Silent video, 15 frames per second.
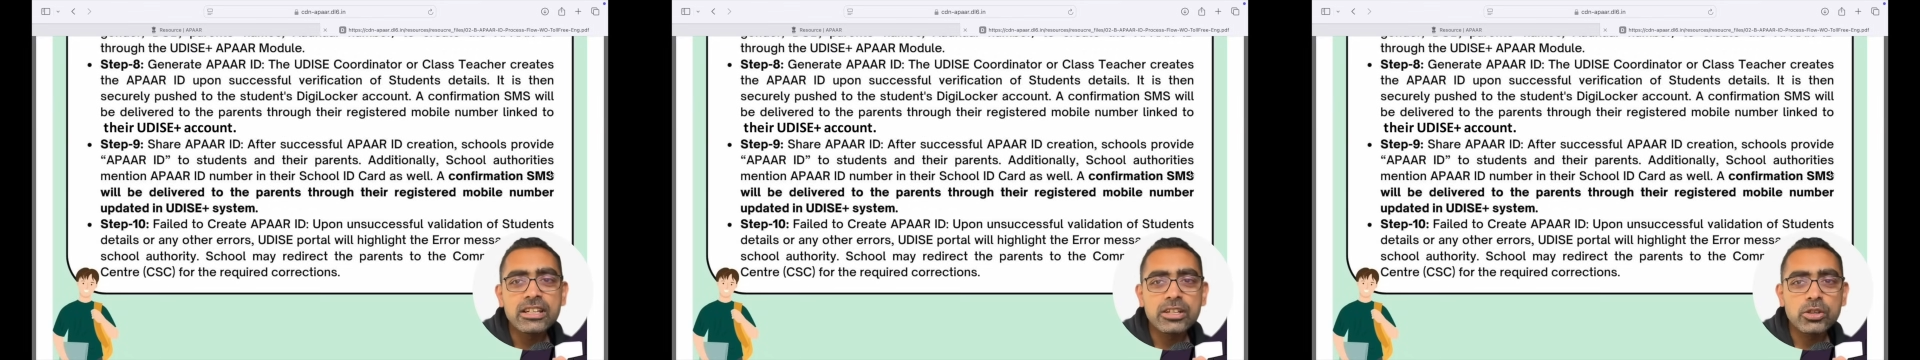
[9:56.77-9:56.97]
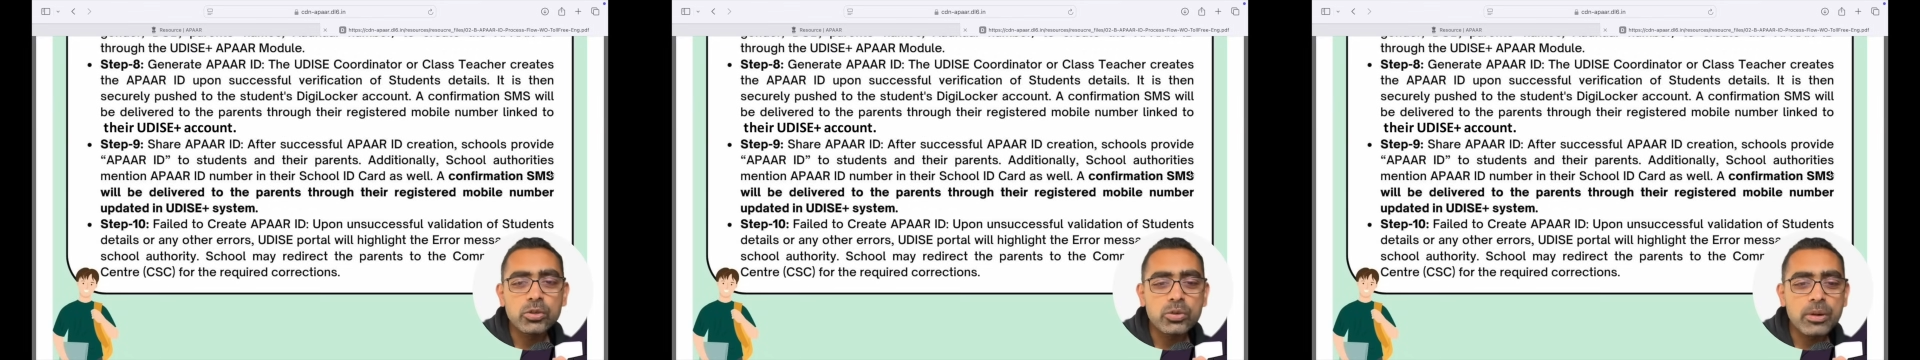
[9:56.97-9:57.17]

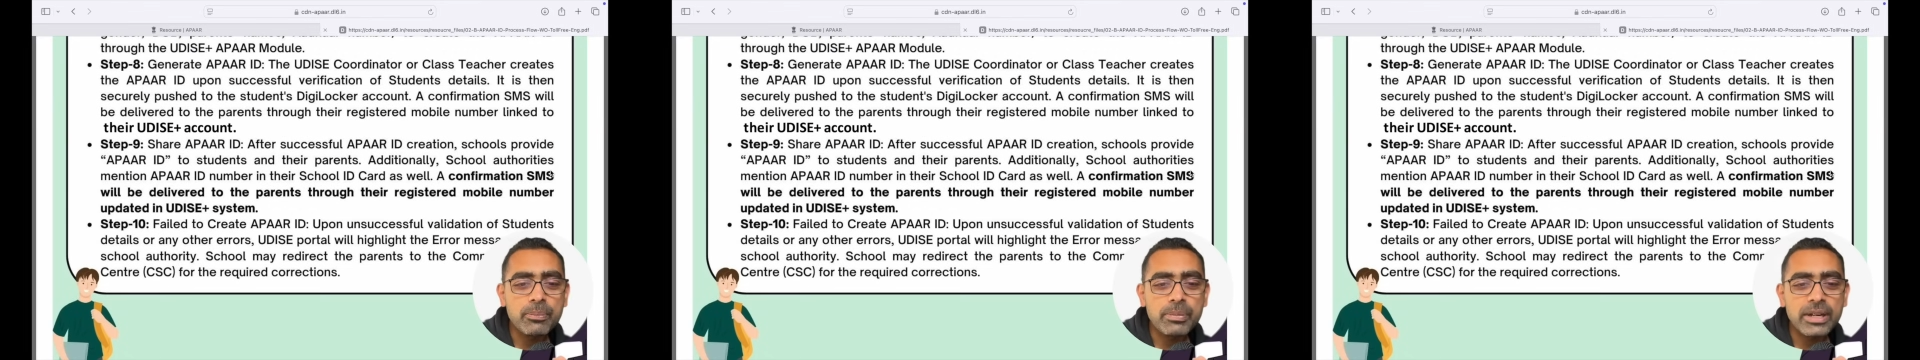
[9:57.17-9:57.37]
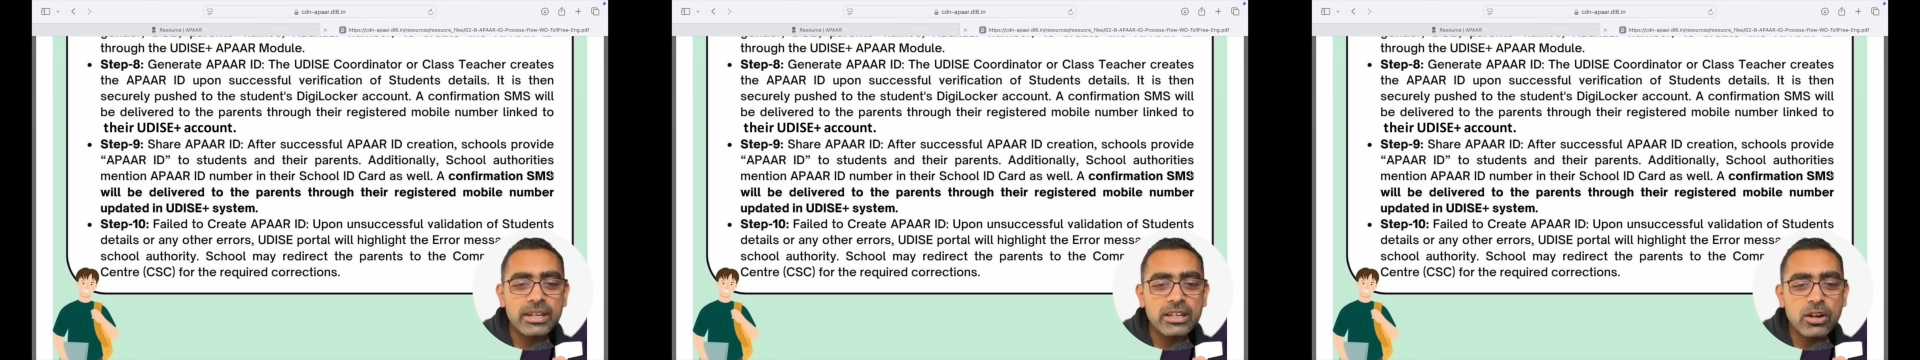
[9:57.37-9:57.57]
do a
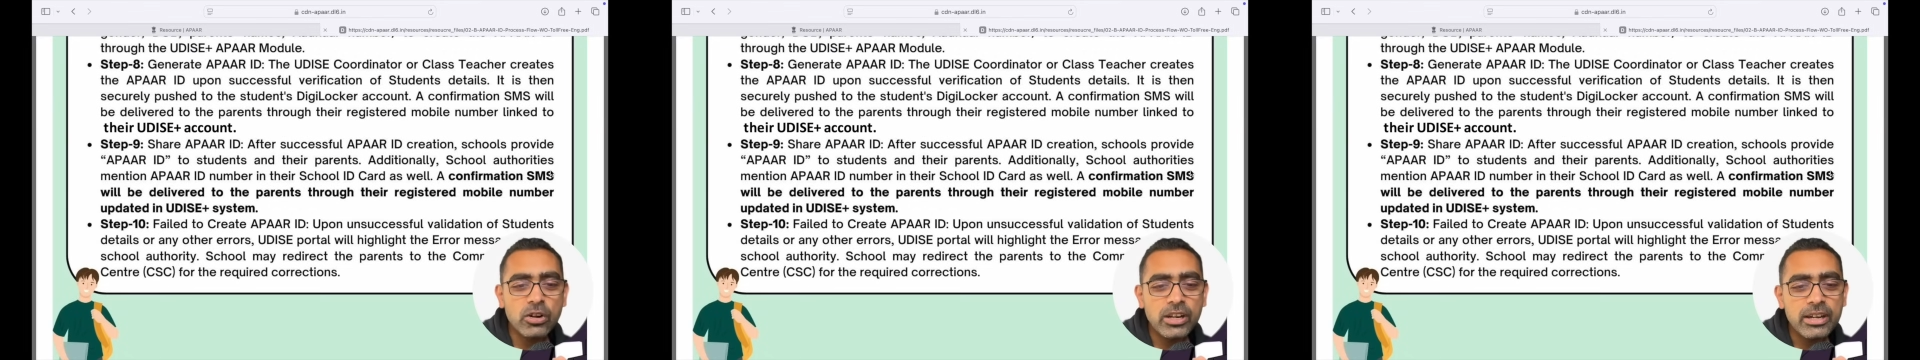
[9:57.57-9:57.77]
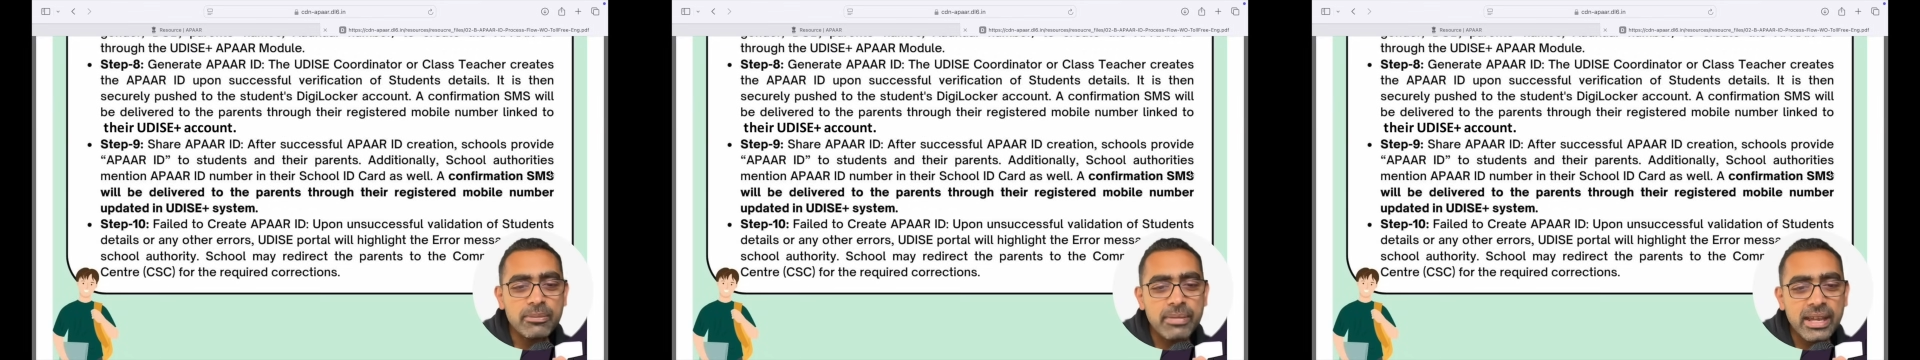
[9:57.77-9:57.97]
printout
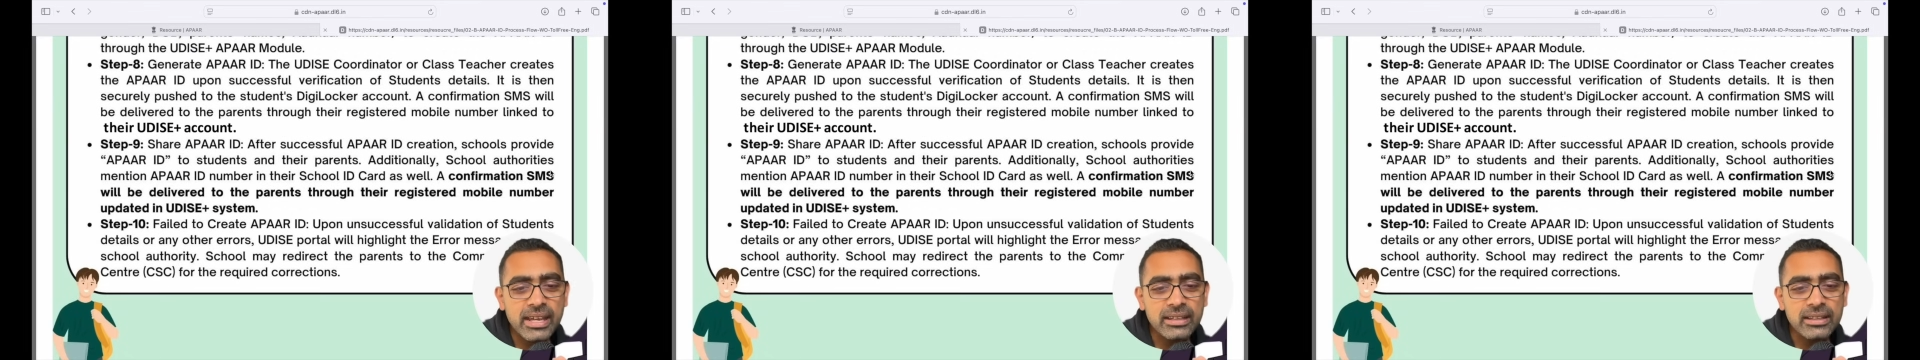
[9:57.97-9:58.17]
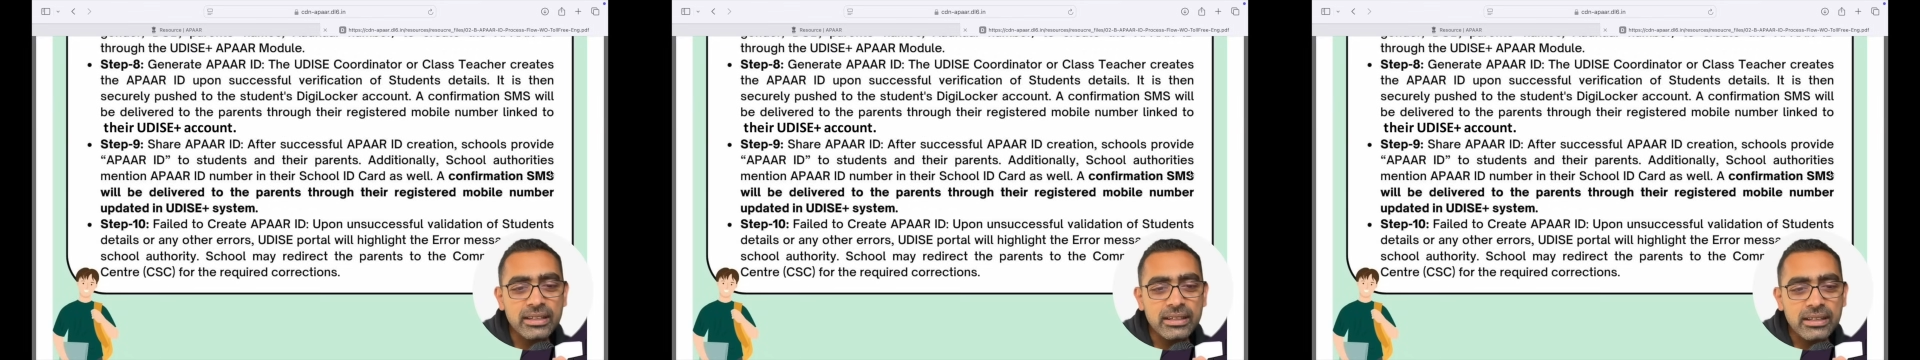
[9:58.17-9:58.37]
and
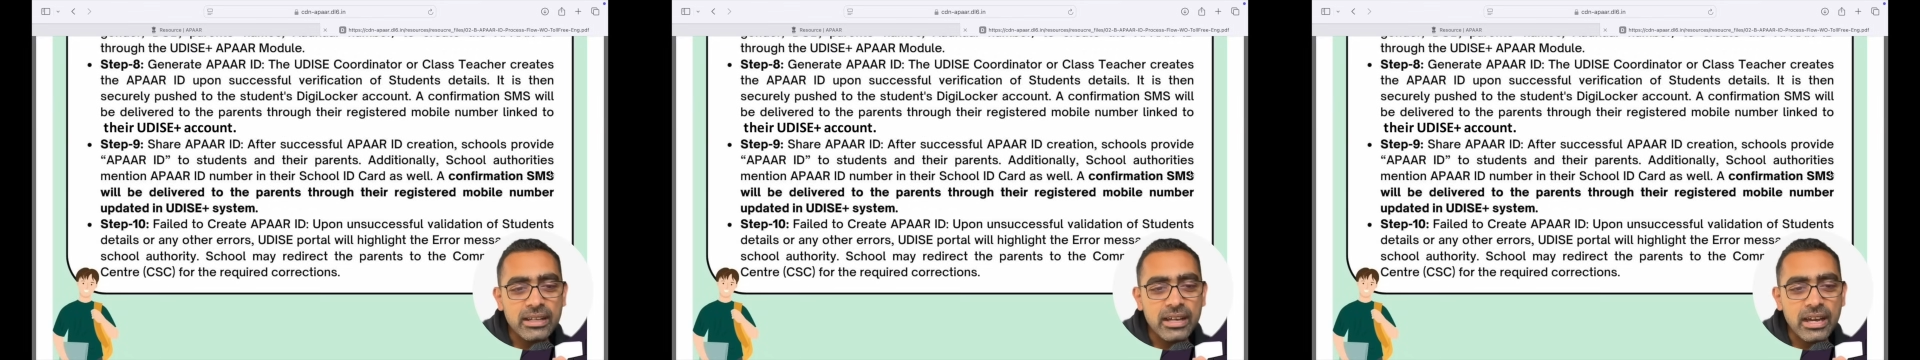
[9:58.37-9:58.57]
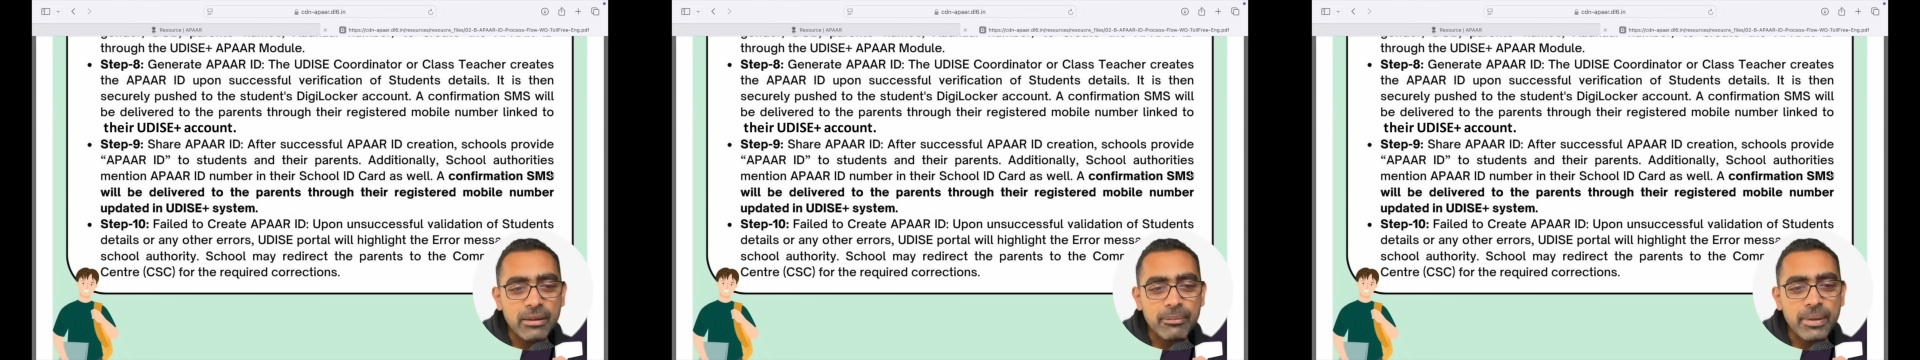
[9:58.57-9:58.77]
make the
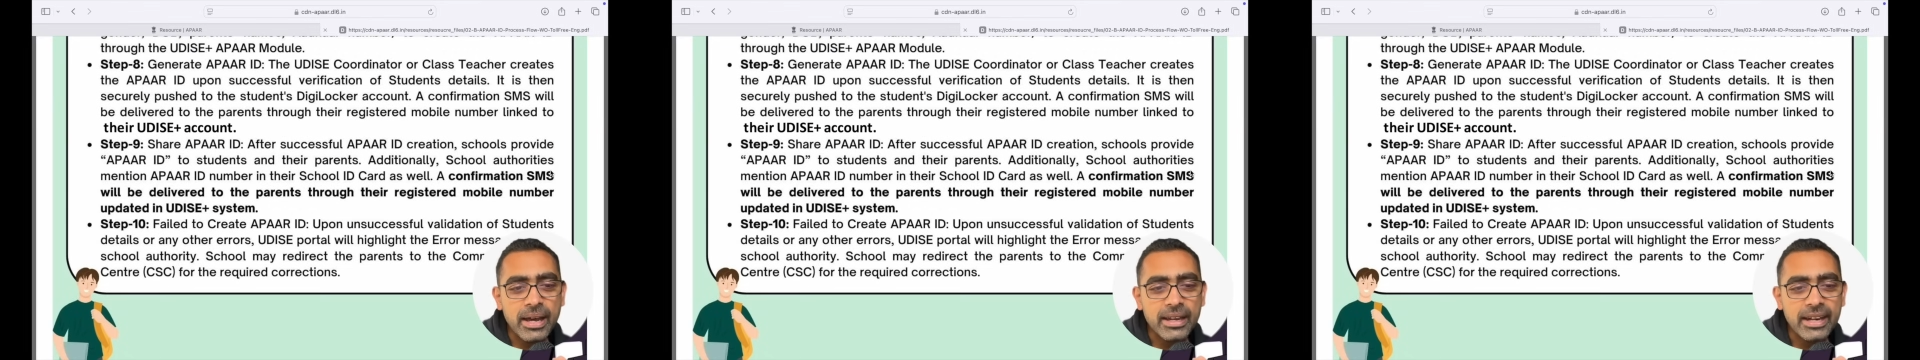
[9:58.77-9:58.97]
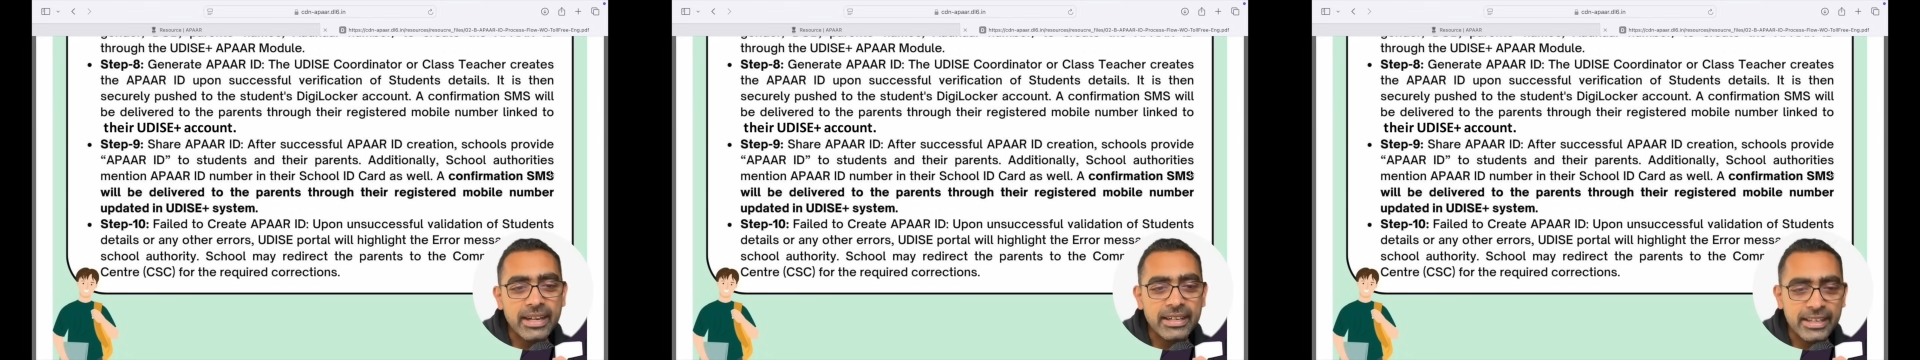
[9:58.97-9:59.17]

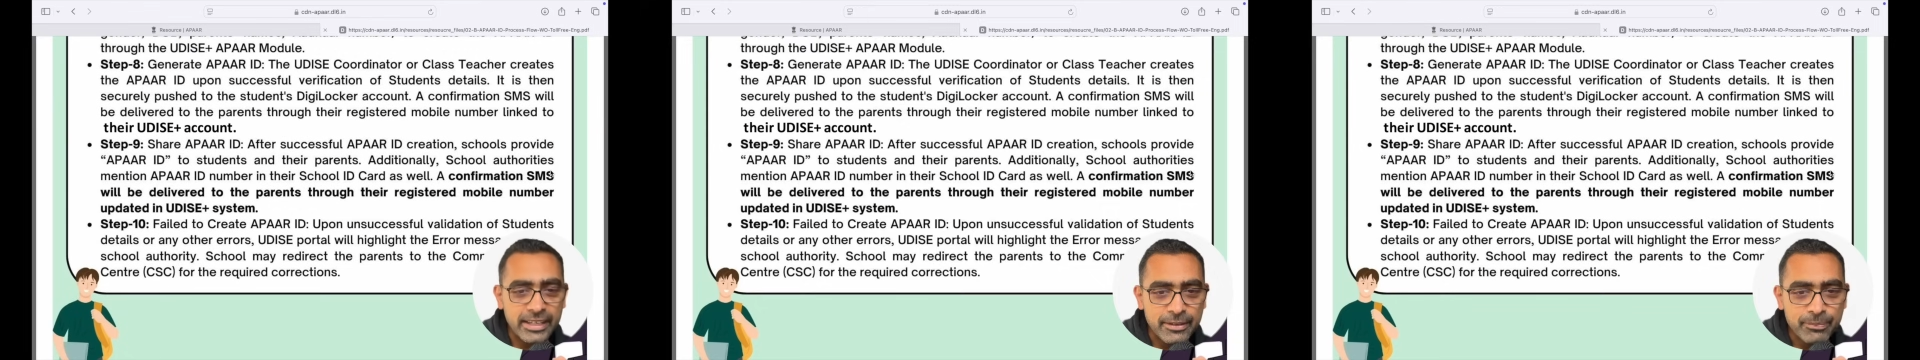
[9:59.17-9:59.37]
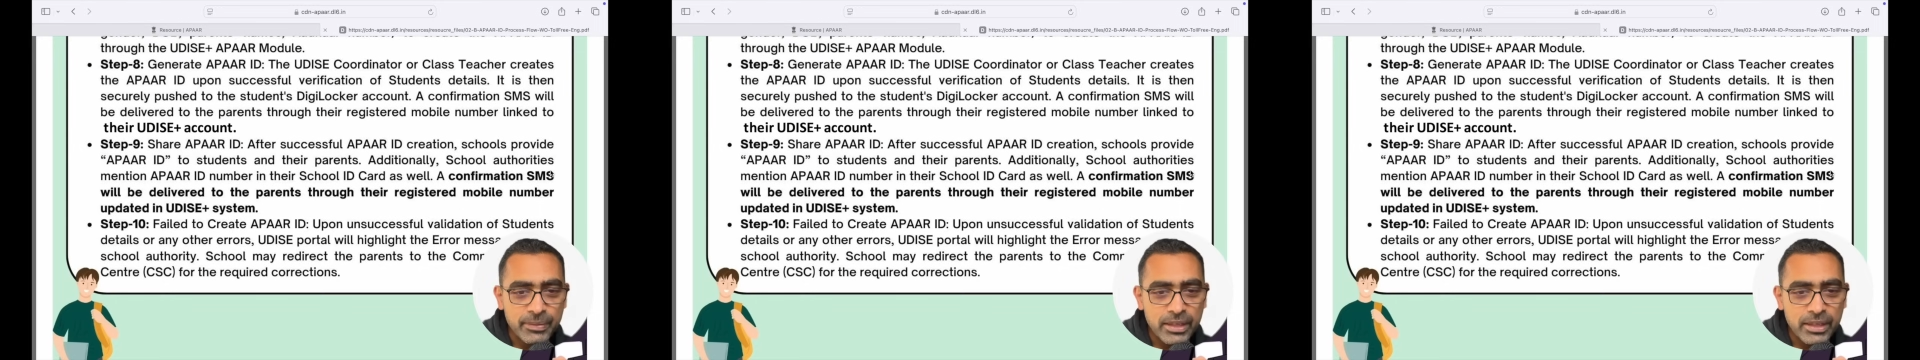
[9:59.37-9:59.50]
APAAR ID.